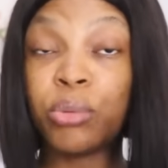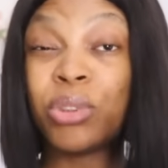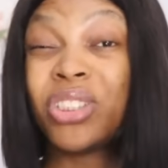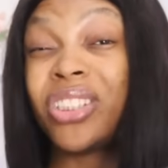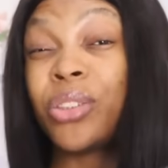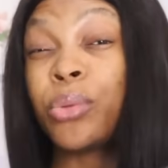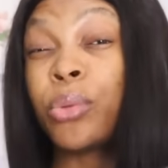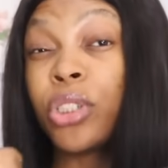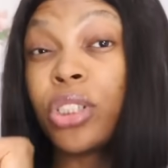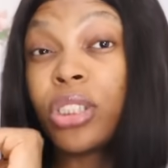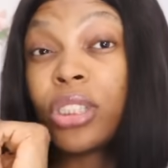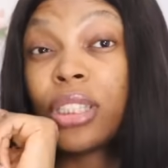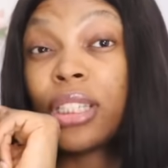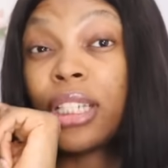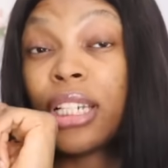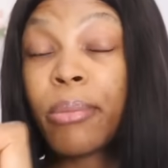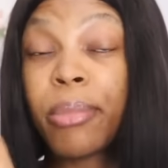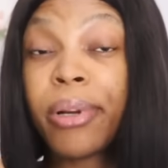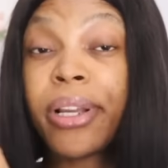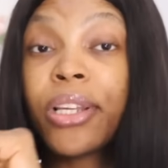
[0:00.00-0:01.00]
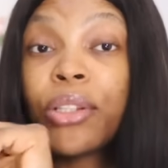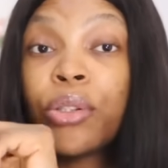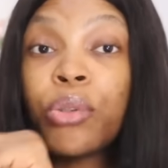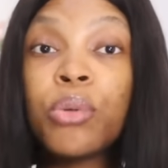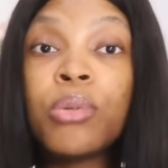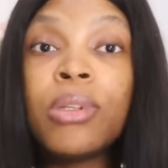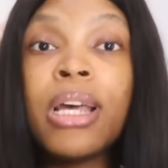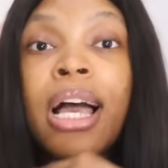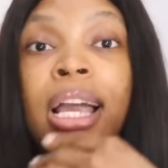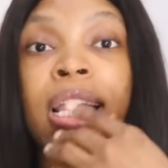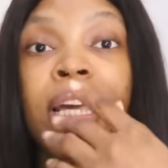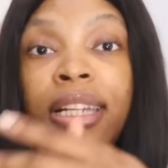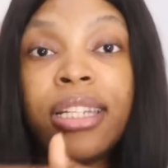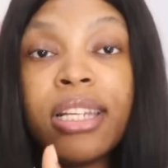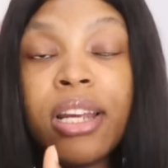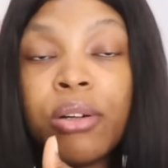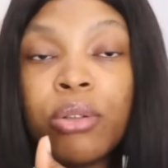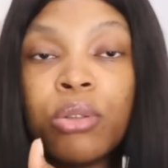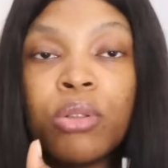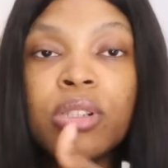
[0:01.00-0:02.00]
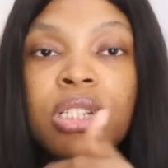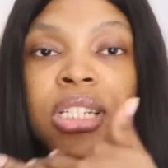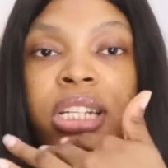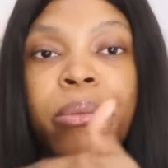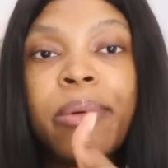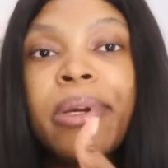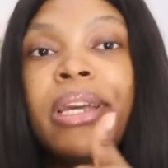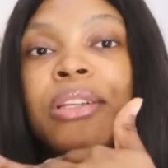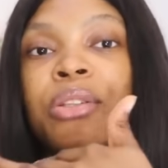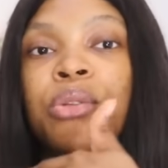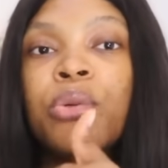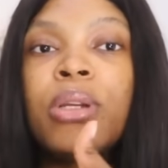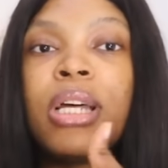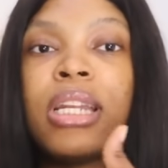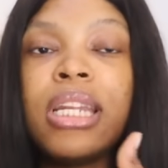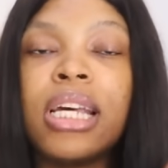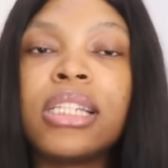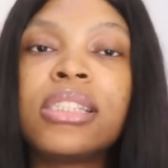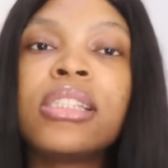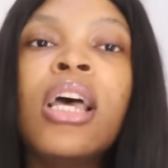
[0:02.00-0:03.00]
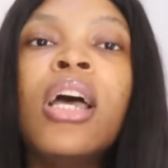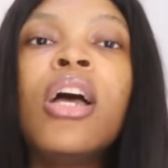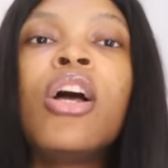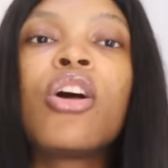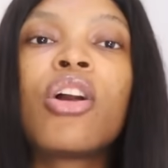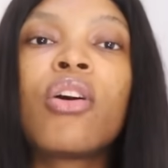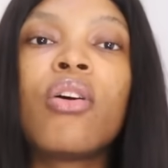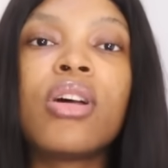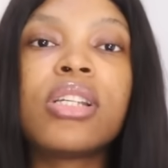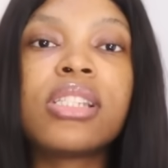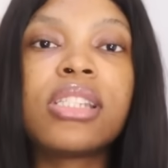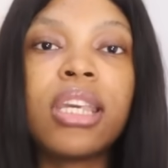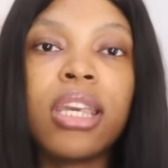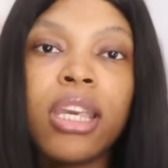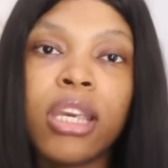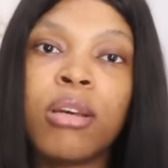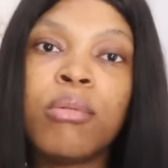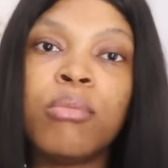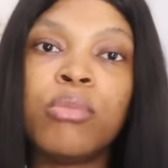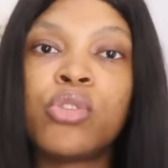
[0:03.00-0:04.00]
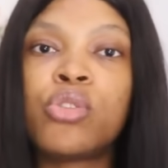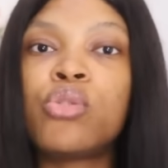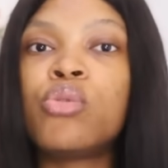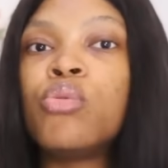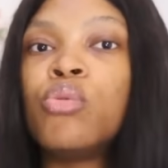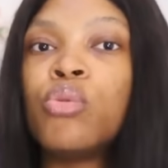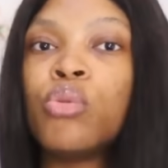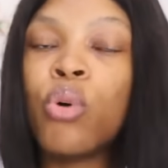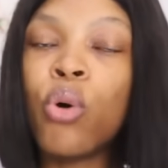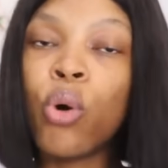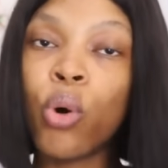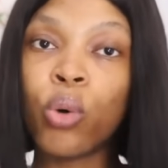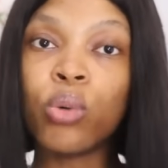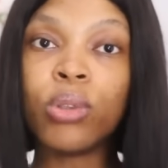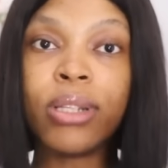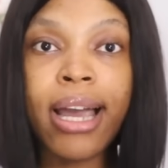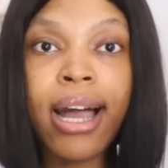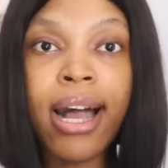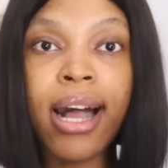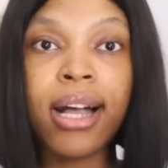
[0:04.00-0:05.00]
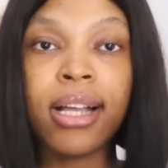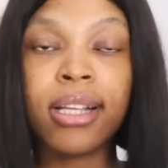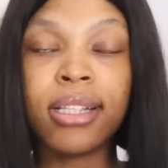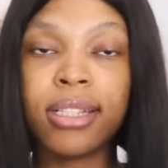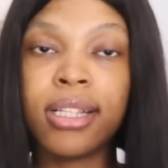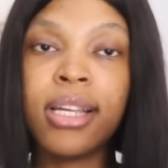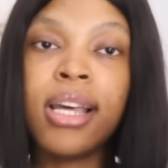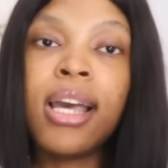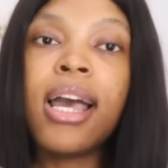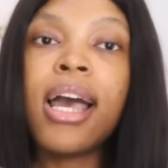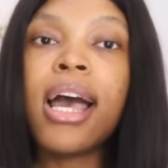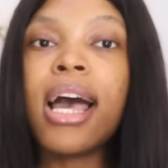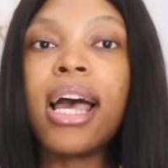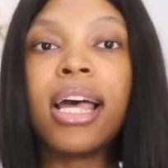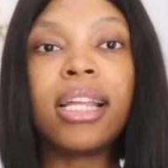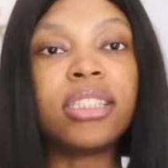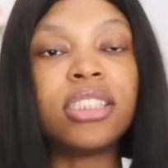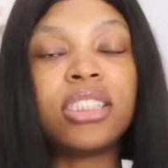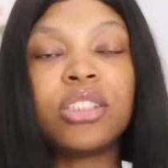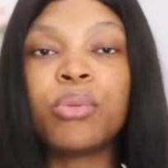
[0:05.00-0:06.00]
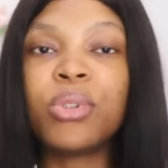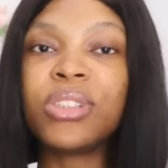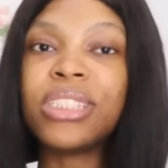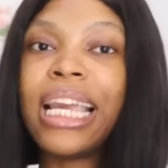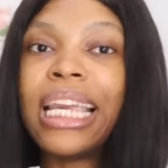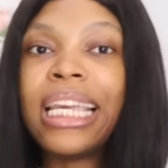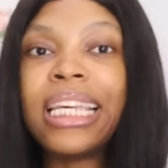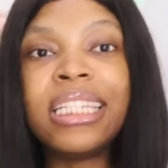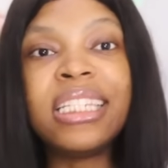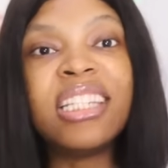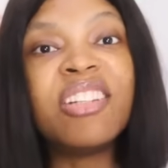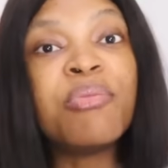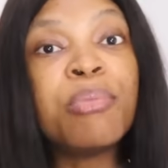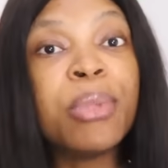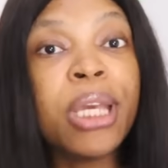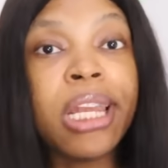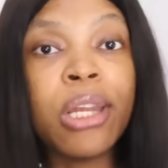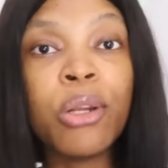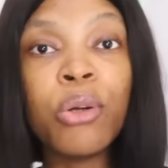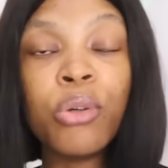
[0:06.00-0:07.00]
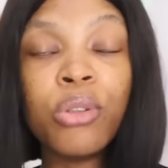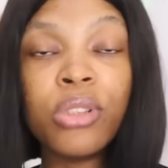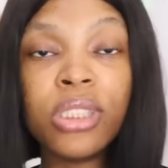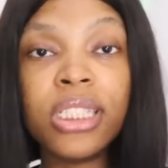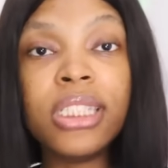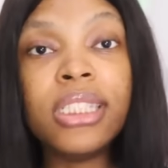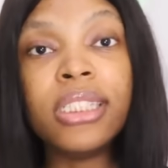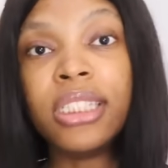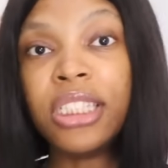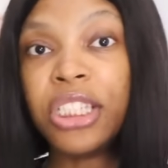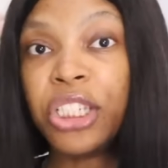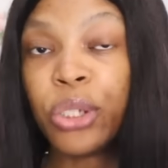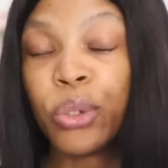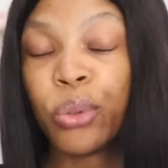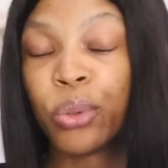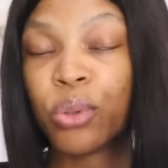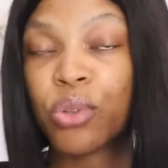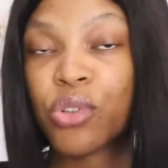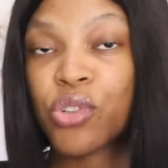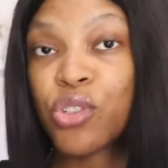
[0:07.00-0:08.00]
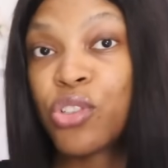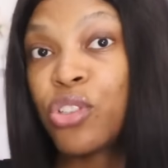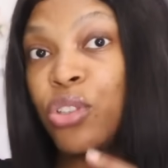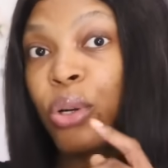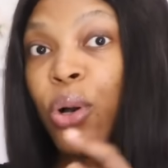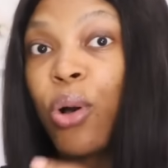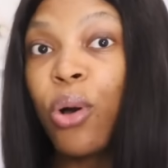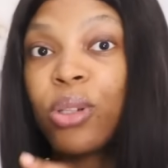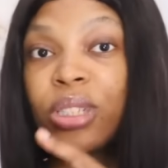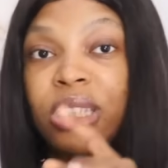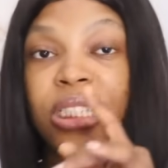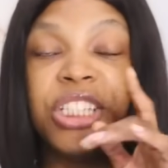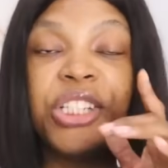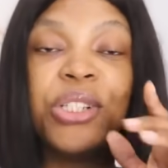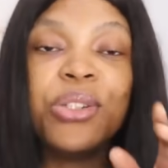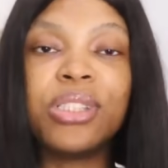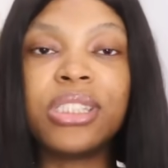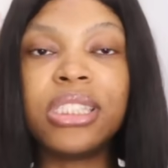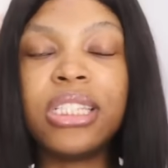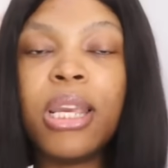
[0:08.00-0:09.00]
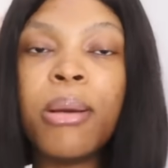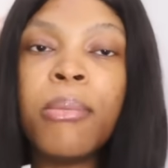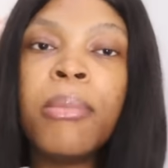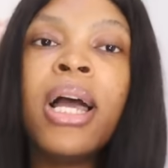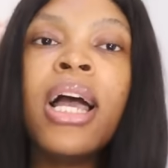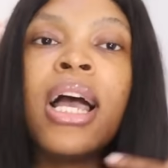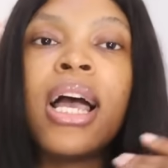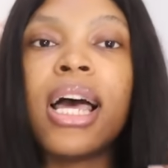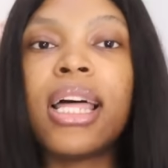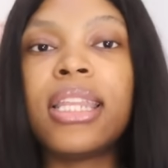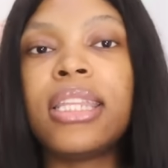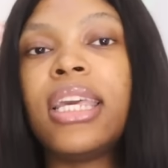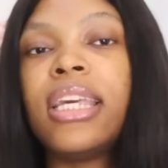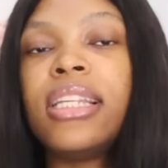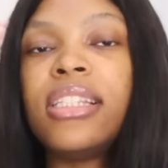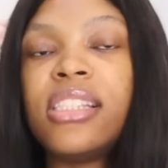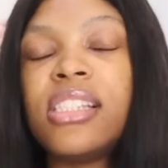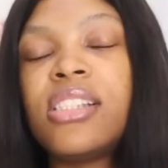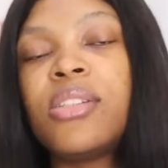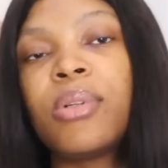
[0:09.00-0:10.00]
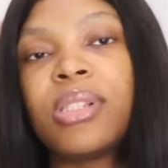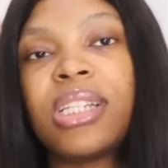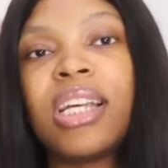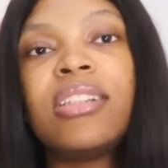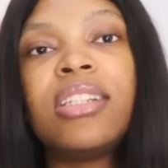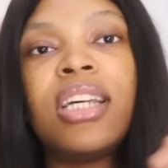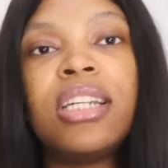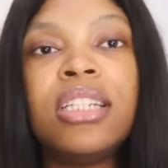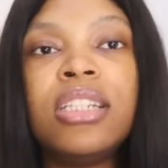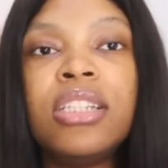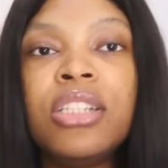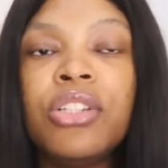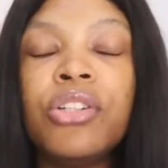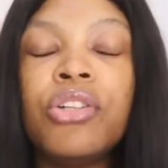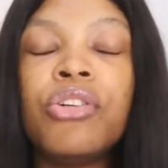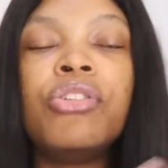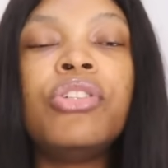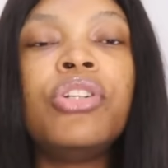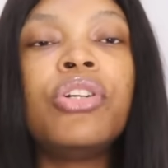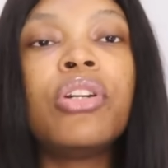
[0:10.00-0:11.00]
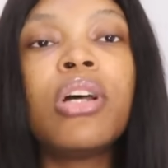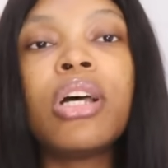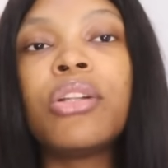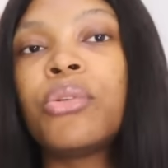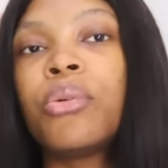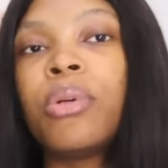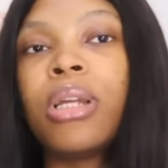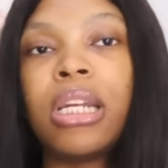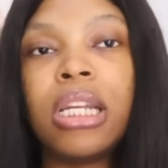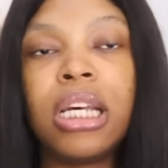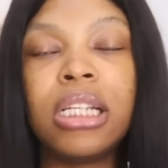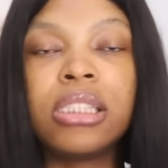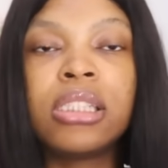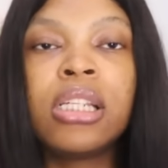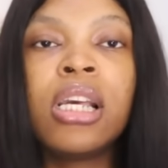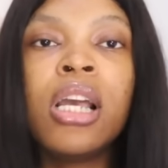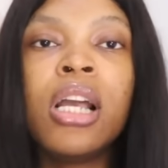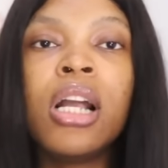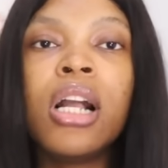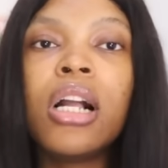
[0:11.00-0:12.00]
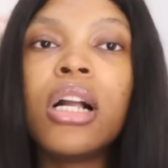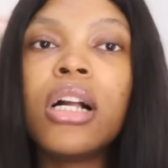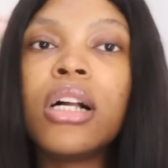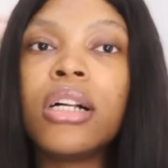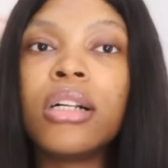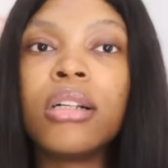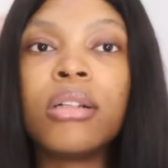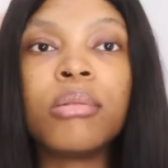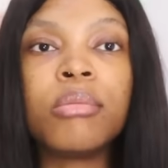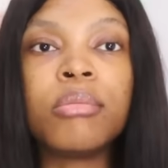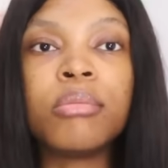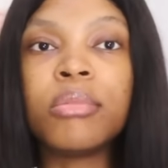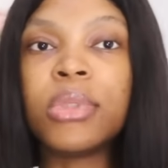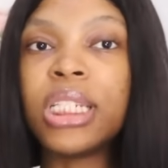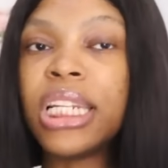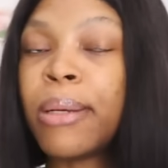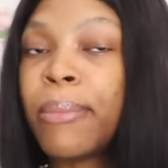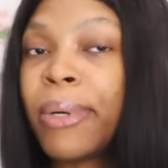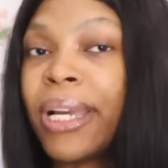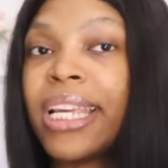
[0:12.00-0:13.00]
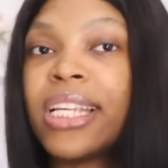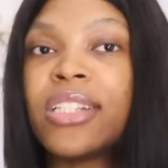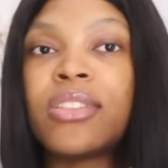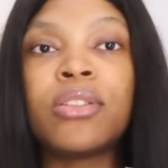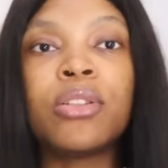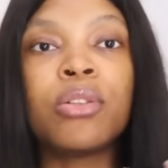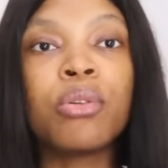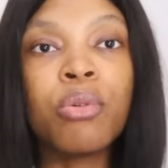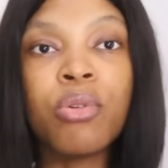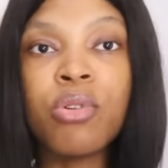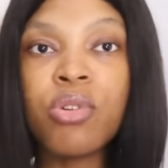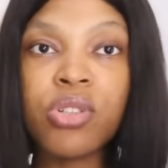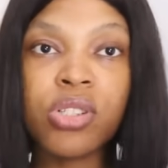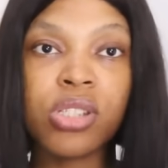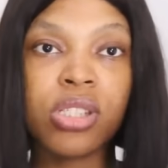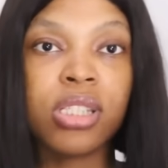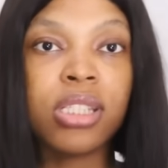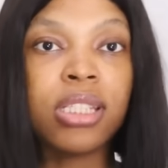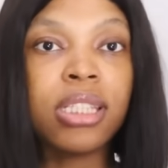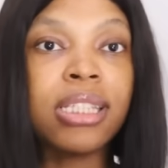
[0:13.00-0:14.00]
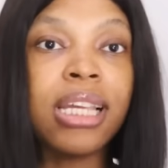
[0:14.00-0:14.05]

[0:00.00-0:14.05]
Which is what Ilebaye told her earlier on. Ilebaye told her that Cross came to hold her and she was like, Leave me alone, Neo. So she called Neo's name and then Cee-C was now telling Neo. Neo now told her that um, labor is with cross.